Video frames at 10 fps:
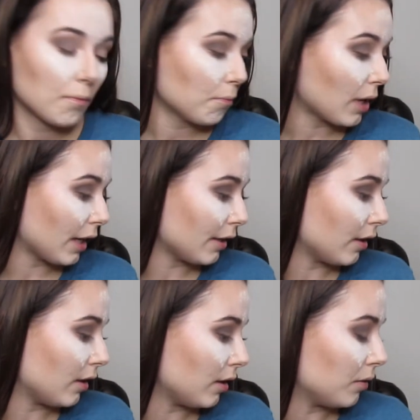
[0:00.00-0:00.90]

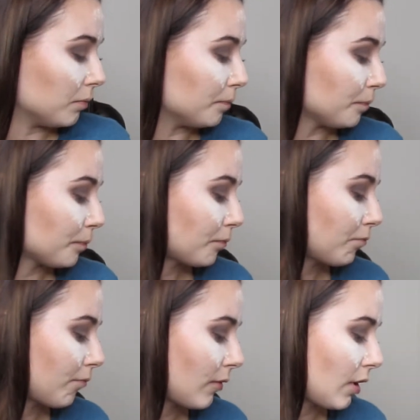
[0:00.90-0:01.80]
my
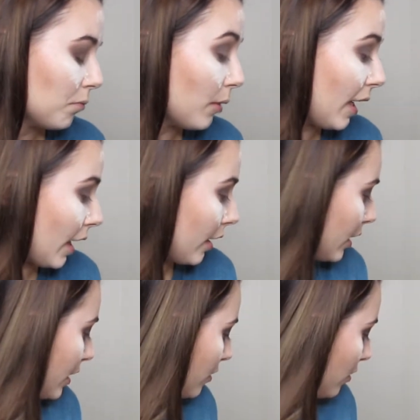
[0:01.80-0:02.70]
my
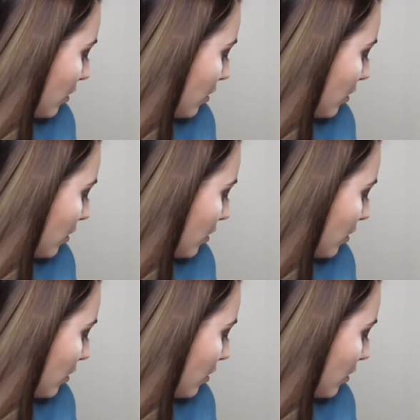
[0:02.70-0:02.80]
eyelid.